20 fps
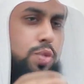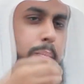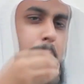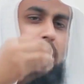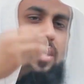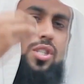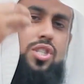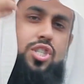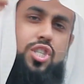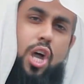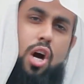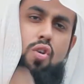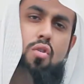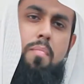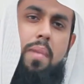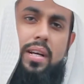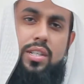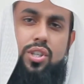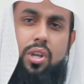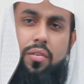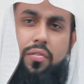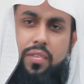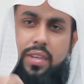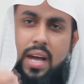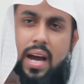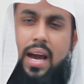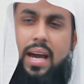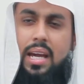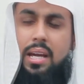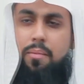spend so much of
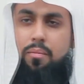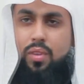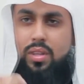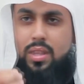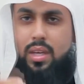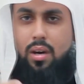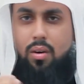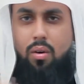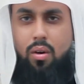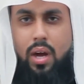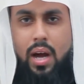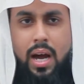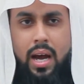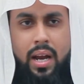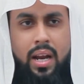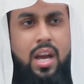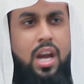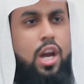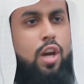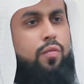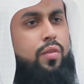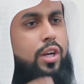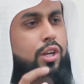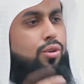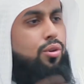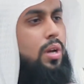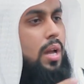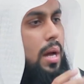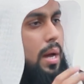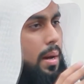time with the Quran. We
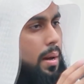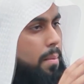should